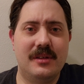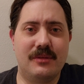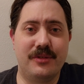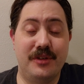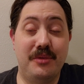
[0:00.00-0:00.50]

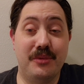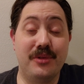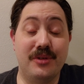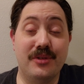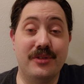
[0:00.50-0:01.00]
course, they've been
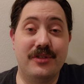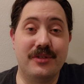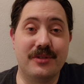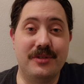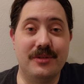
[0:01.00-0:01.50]
really good this
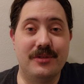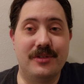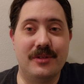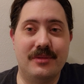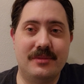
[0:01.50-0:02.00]
year too.
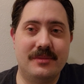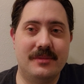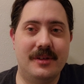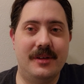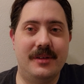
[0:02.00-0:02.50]
So
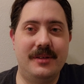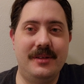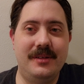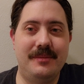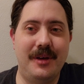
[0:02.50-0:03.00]

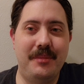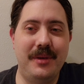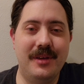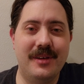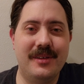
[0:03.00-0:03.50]
might
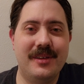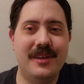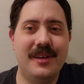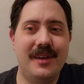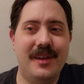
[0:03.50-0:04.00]
be
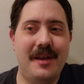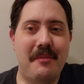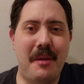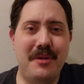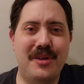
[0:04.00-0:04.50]

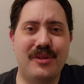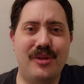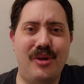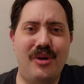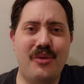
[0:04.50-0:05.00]
another
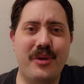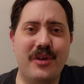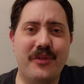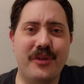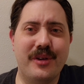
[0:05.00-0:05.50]
long
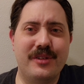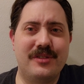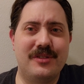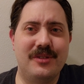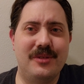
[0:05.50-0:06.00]
week for us.
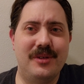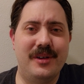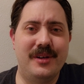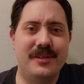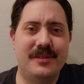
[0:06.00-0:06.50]

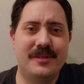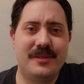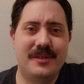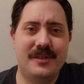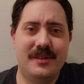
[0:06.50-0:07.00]
So
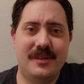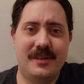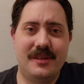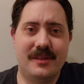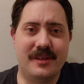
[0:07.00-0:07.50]

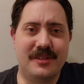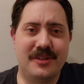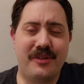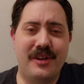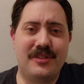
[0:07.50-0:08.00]
like I said,
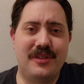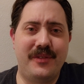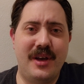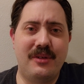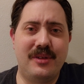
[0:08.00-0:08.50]
congrats to the
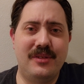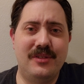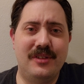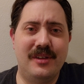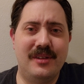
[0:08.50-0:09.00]

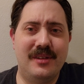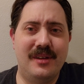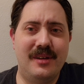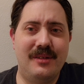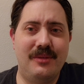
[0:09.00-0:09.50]
Falcons, and
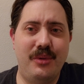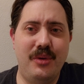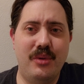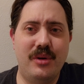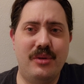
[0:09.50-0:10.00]
we
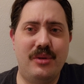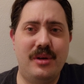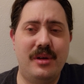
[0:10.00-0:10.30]
will